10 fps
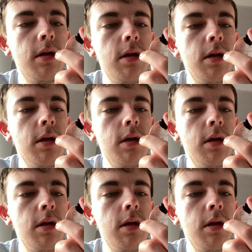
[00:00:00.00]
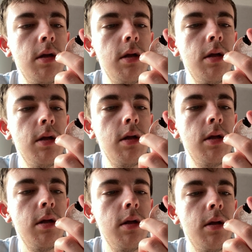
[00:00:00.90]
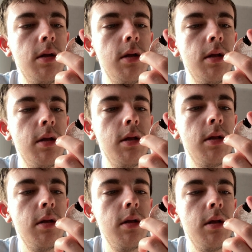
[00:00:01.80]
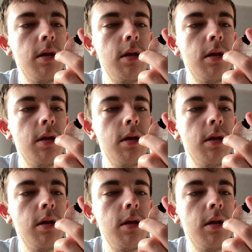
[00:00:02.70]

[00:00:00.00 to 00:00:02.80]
(no one is talking)